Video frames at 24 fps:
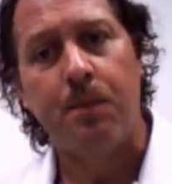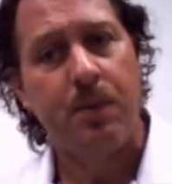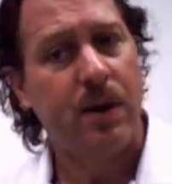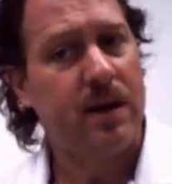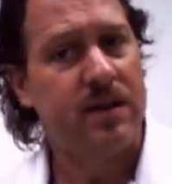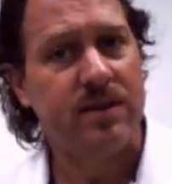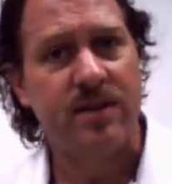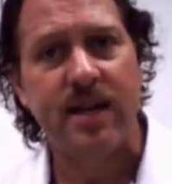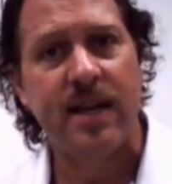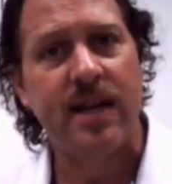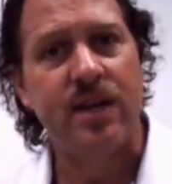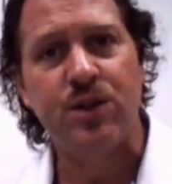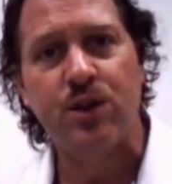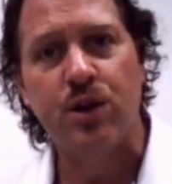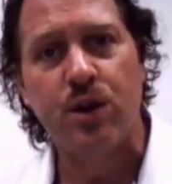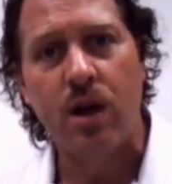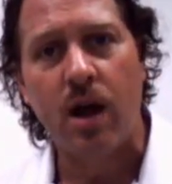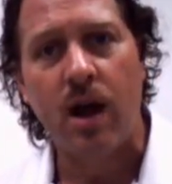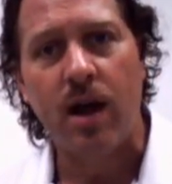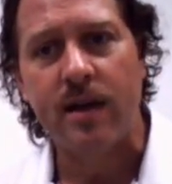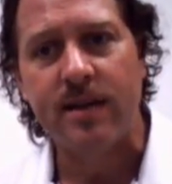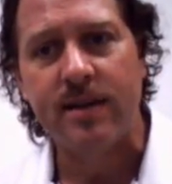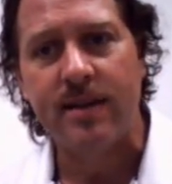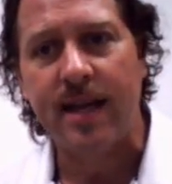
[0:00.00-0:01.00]
presidential
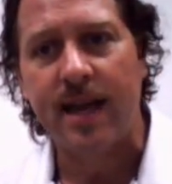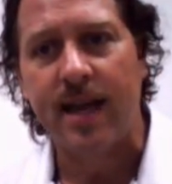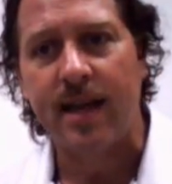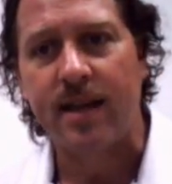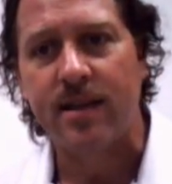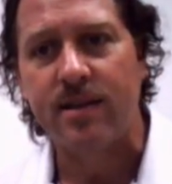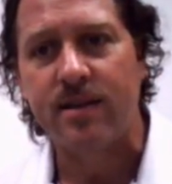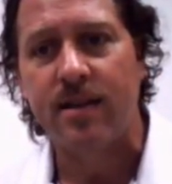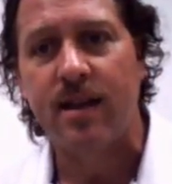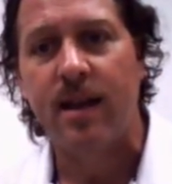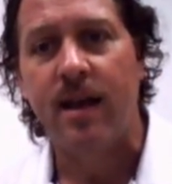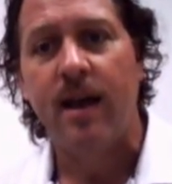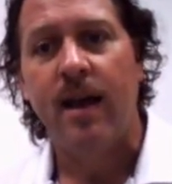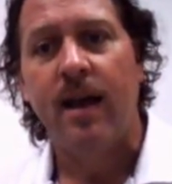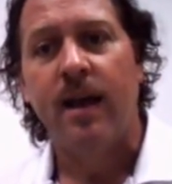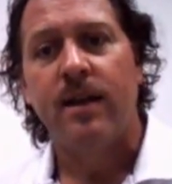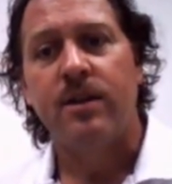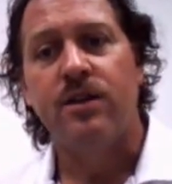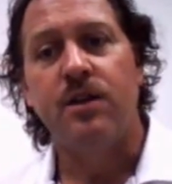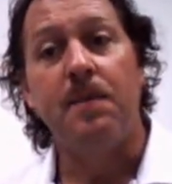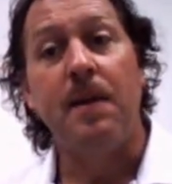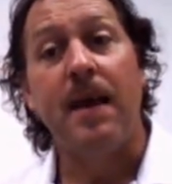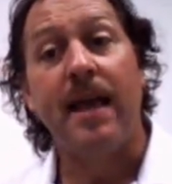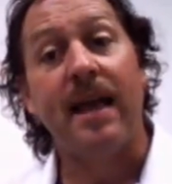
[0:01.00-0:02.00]
contest
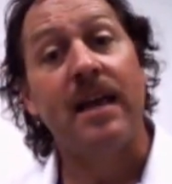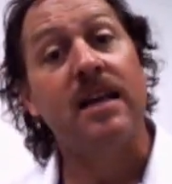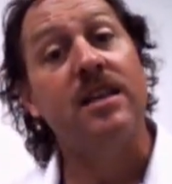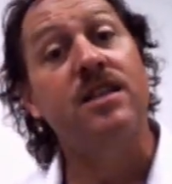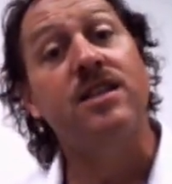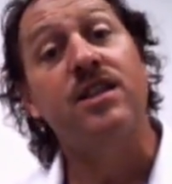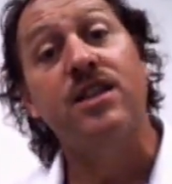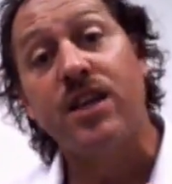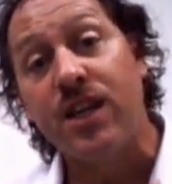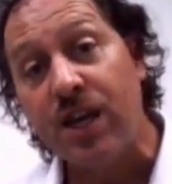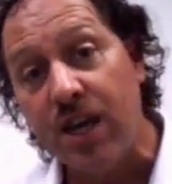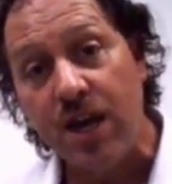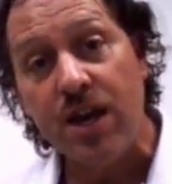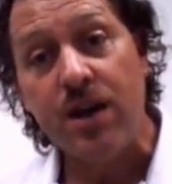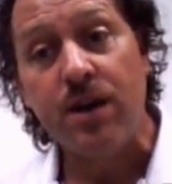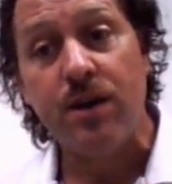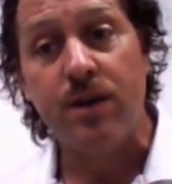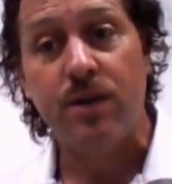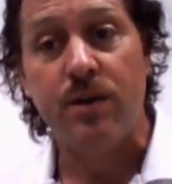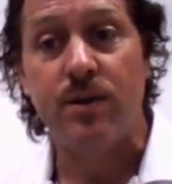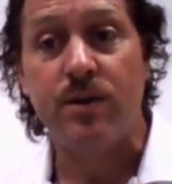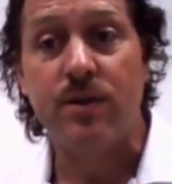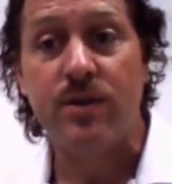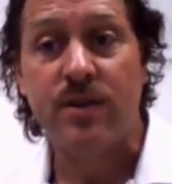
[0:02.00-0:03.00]
to be
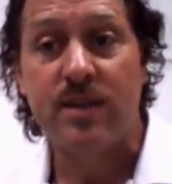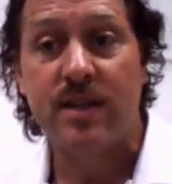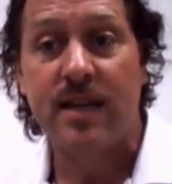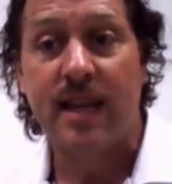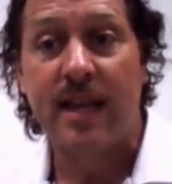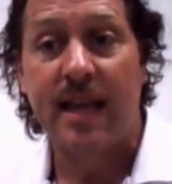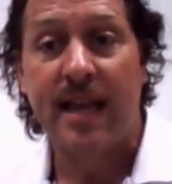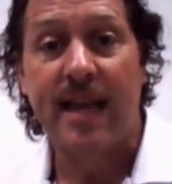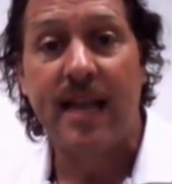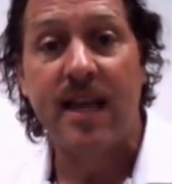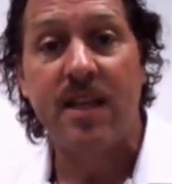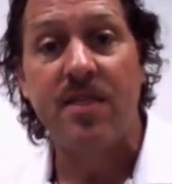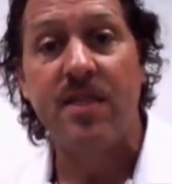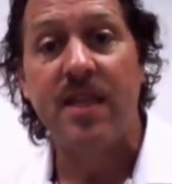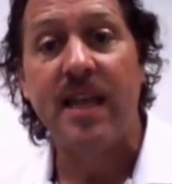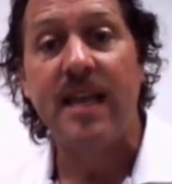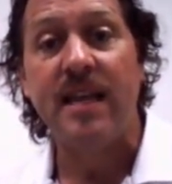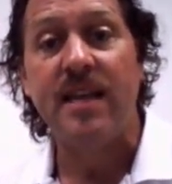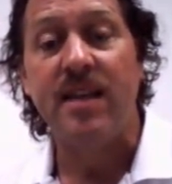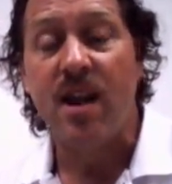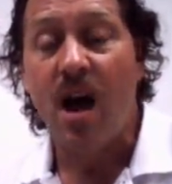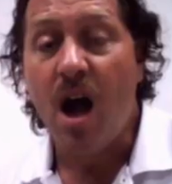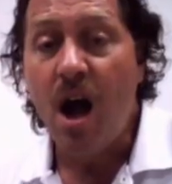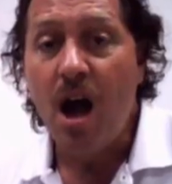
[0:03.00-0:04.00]
excused in
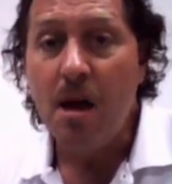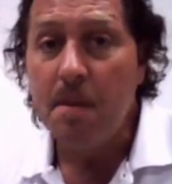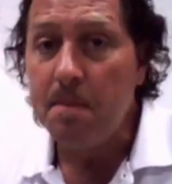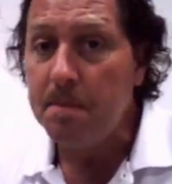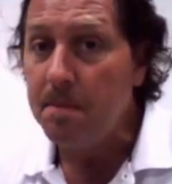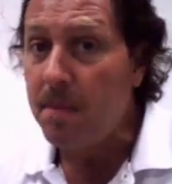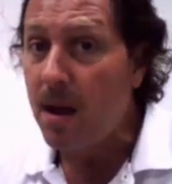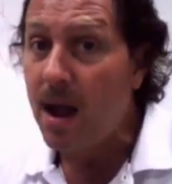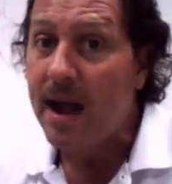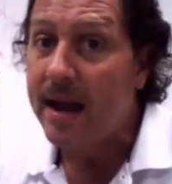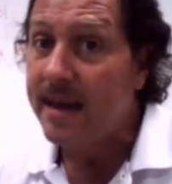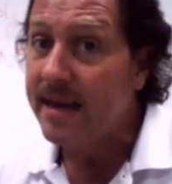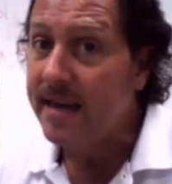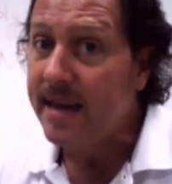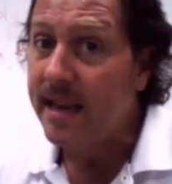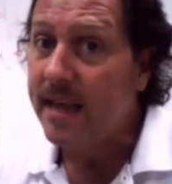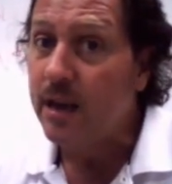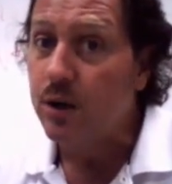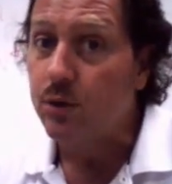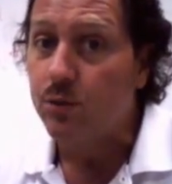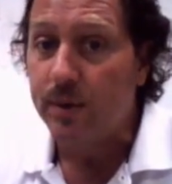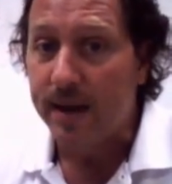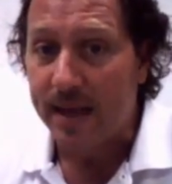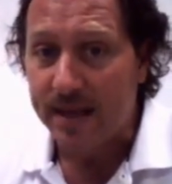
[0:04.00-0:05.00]
the
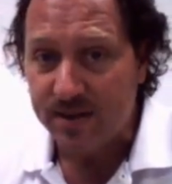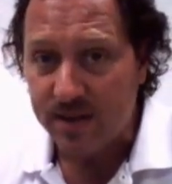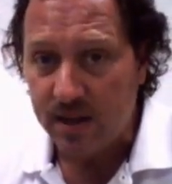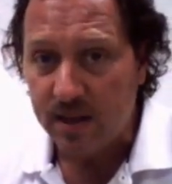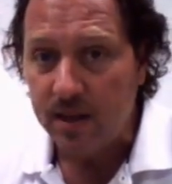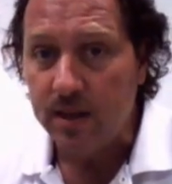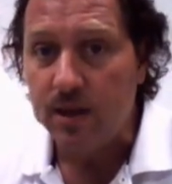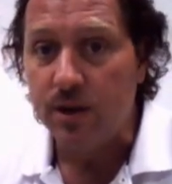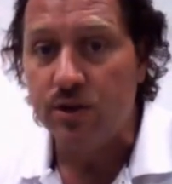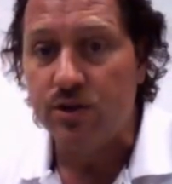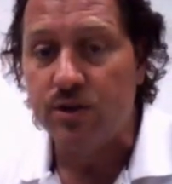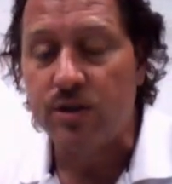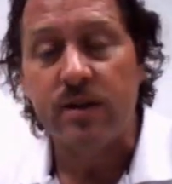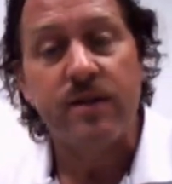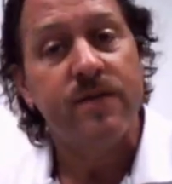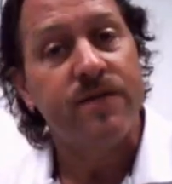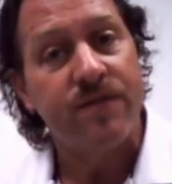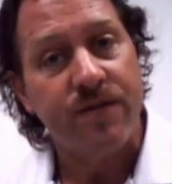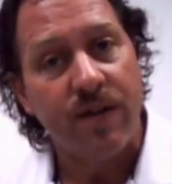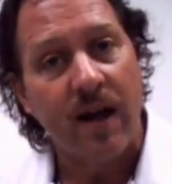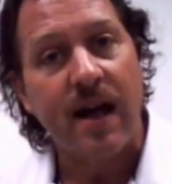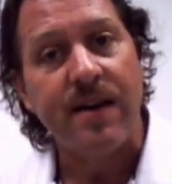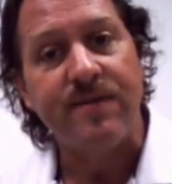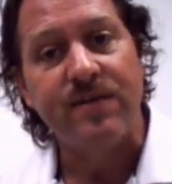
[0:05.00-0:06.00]
non-binding
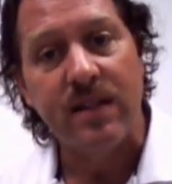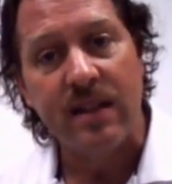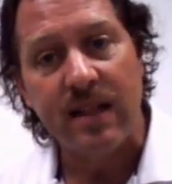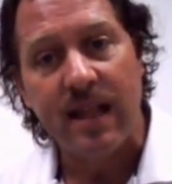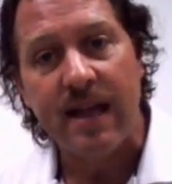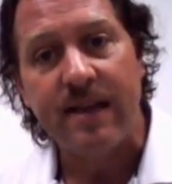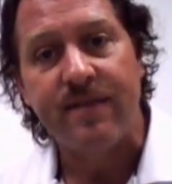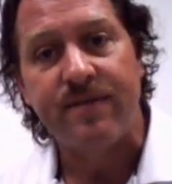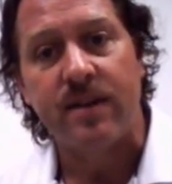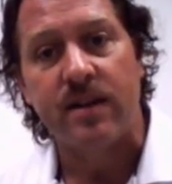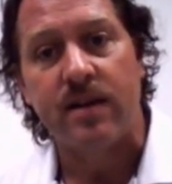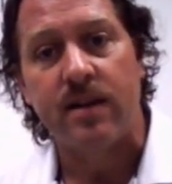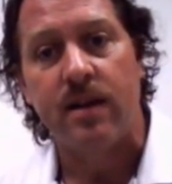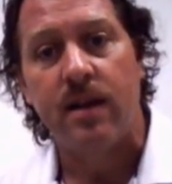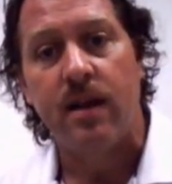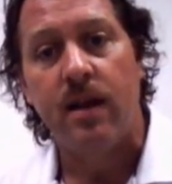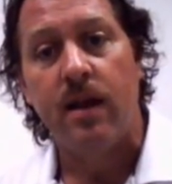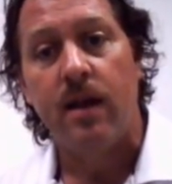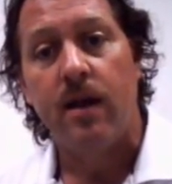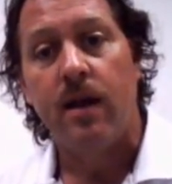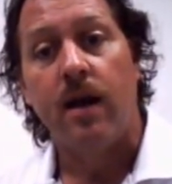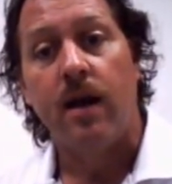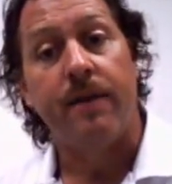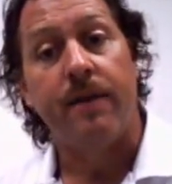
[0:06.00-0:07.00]
Resolution 511
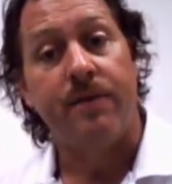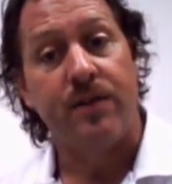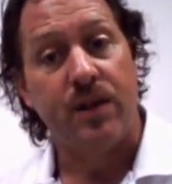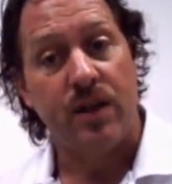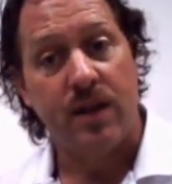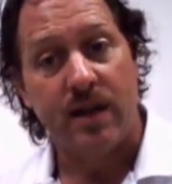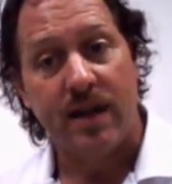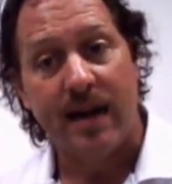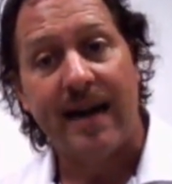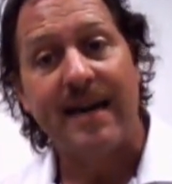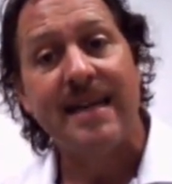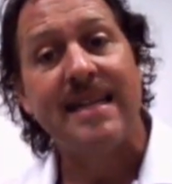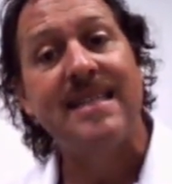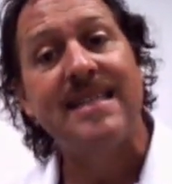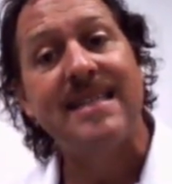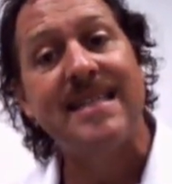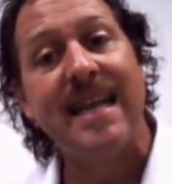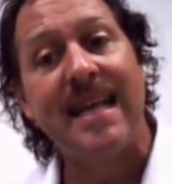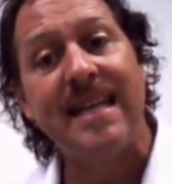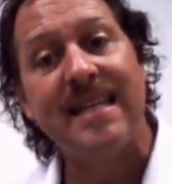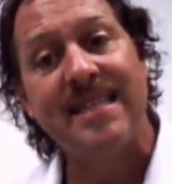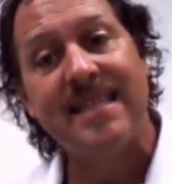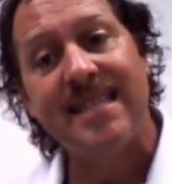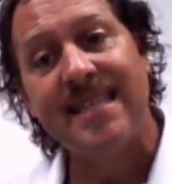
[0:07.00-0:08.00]
of the United
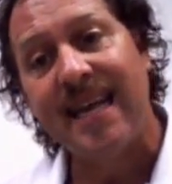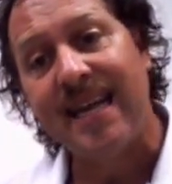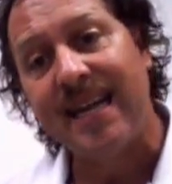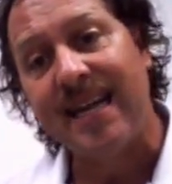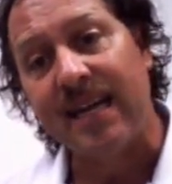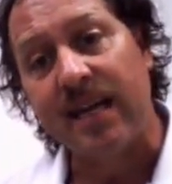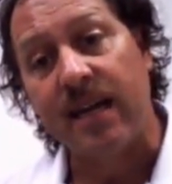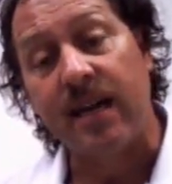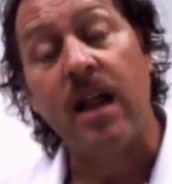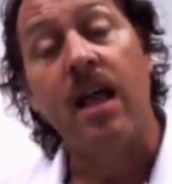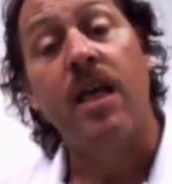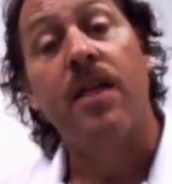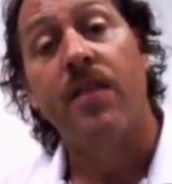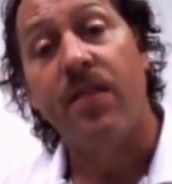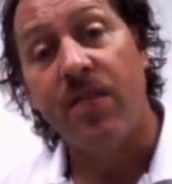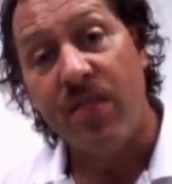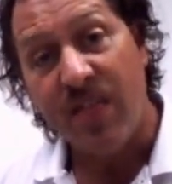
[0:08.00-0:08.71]
States Senate.